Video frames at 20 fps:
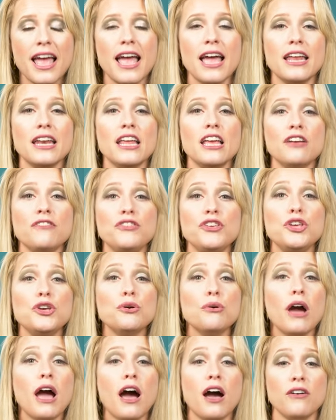And if
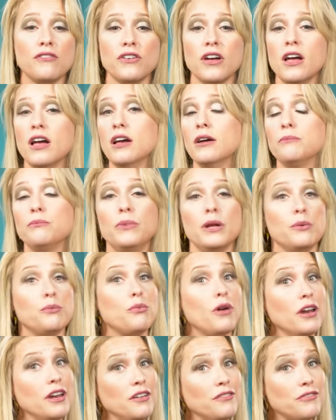you have been
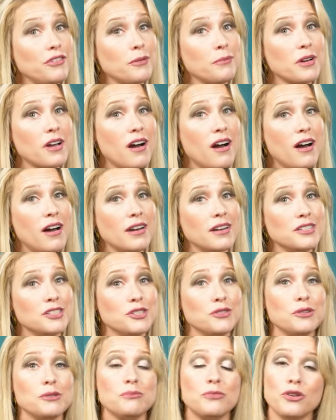running from God and
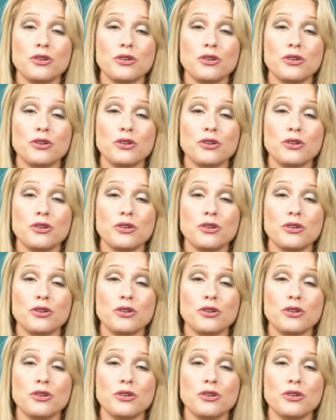doing